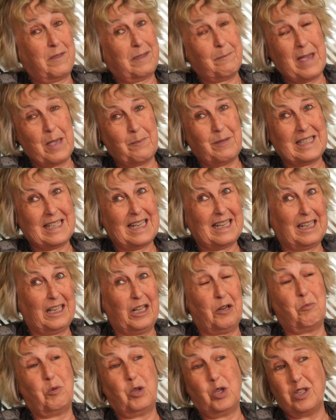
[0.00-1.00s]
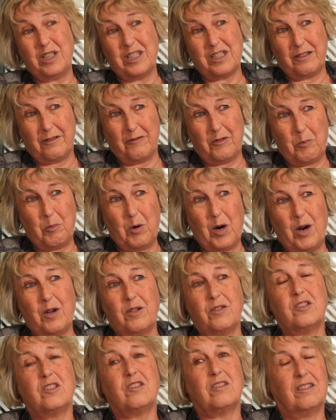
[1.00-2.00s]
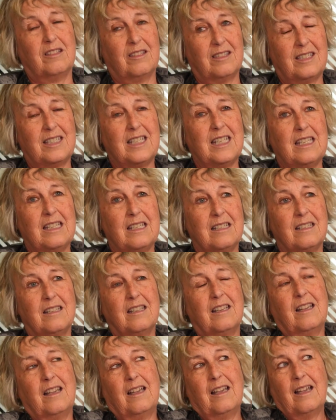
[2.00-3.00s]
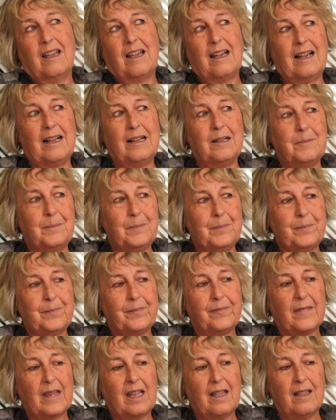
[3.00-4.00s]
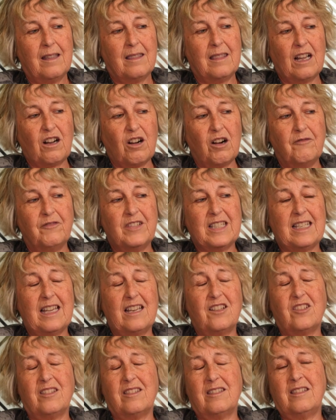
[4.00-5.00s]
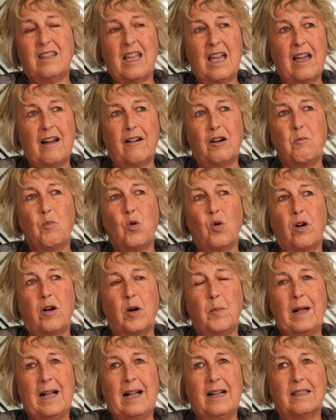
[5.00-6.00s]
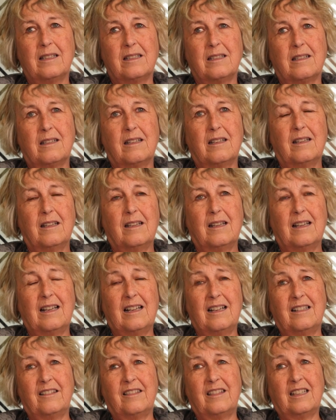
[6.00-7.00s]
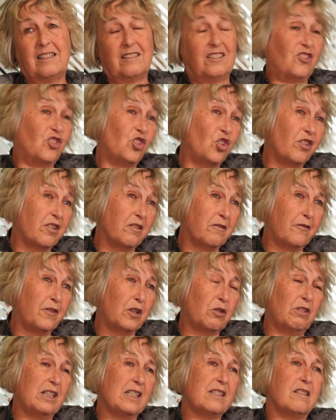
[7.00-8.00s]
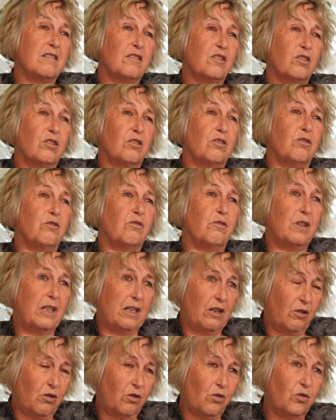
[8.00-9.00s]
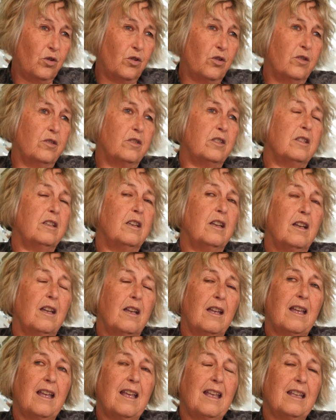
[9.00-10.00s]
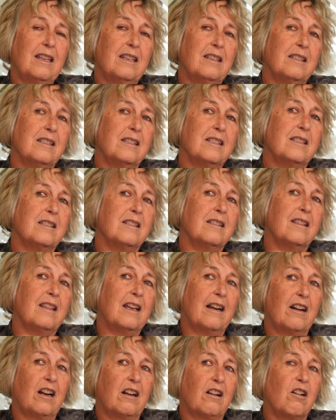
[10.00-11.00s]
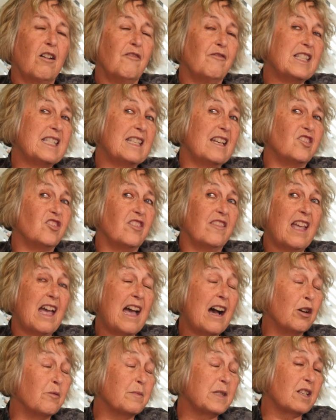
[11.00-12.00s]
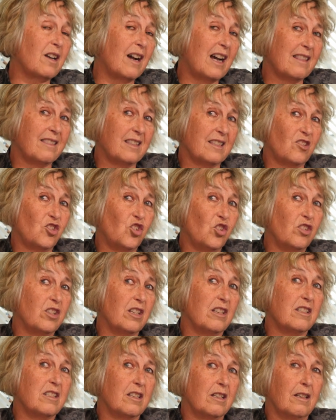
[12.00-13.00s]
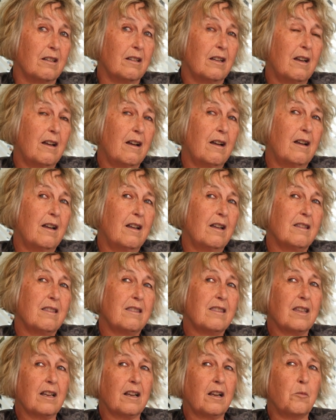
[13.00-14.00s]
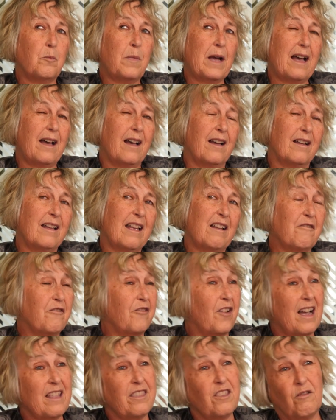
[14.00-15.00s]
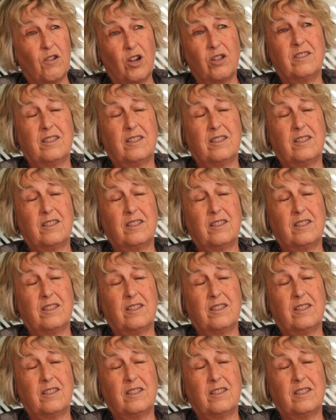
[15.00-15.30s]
maybe taking a punitive approach. Instead, their conversations now are more about the student feel listened to and heard, and they're a conversation that helps guide the student to think about and find their own